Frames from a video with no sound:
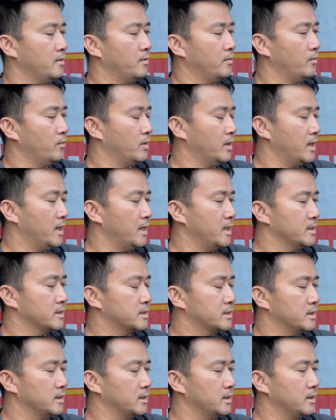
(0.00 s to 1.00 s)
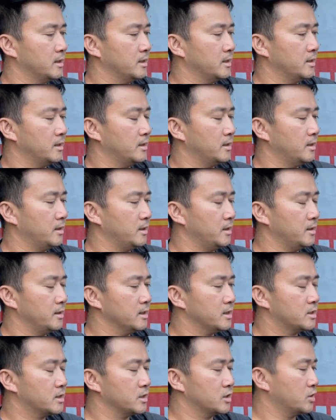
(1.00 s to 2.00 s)
Whereas in
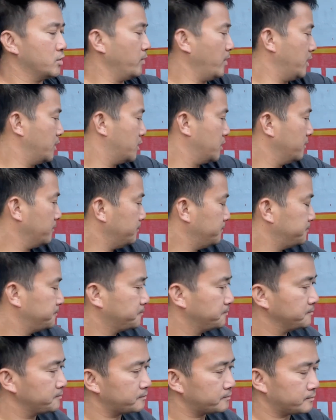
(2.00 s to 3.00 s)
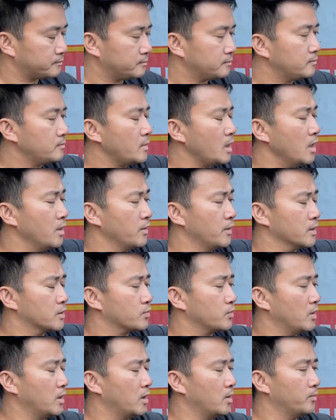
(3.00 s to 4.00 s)
this situation, this
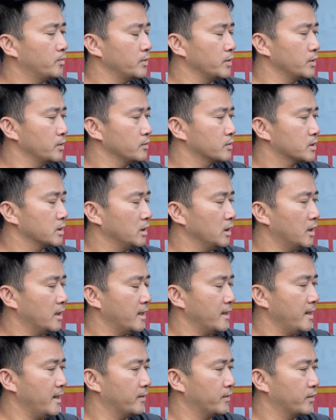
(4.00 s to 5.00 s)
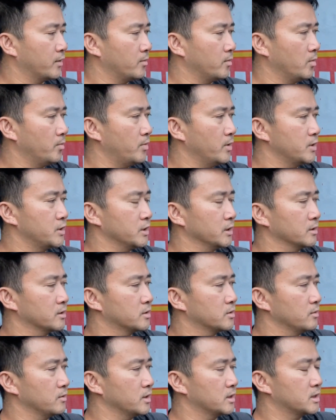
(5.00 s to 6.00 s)
will help reduce a lot of that thermal bridging.
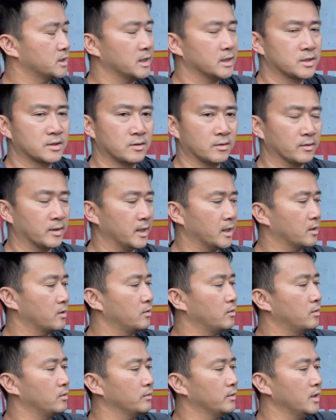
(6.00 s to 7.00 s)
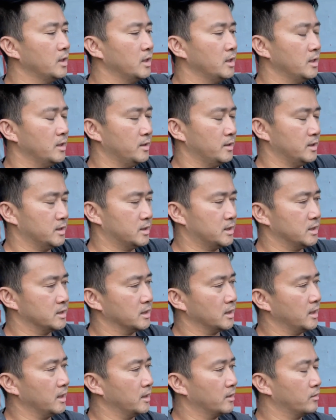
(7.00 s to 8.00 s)
So the studs don't get cold, this
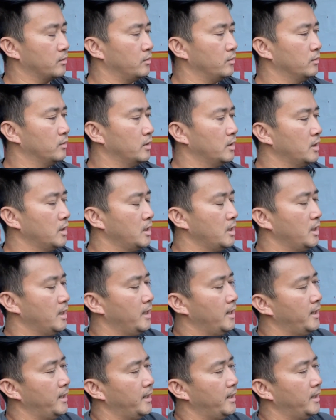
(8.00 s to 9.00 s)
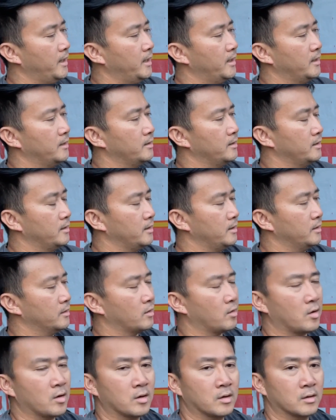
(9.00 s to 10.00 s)
doesn't get cold. And in
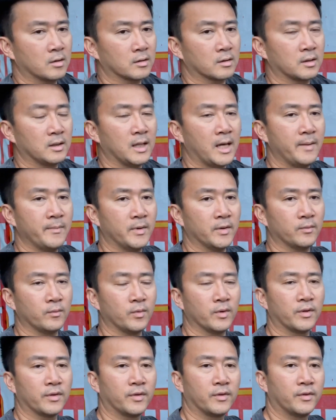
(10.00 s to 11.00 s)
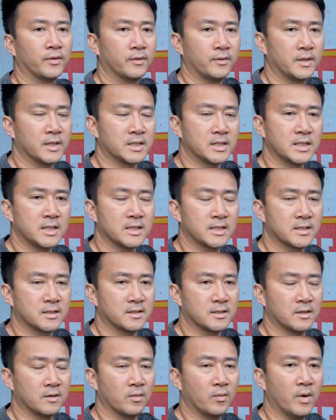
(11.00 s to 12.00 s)
our climate with the seasons
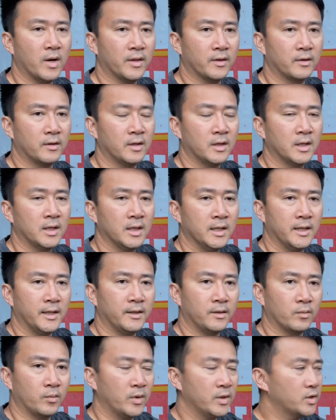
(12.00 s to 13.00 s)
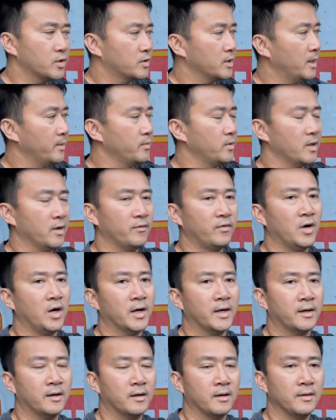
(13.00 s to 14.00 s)
and the weather, in the wintertime you have hot
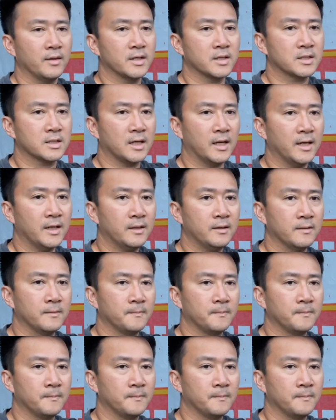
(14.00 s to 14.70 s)
air on this side,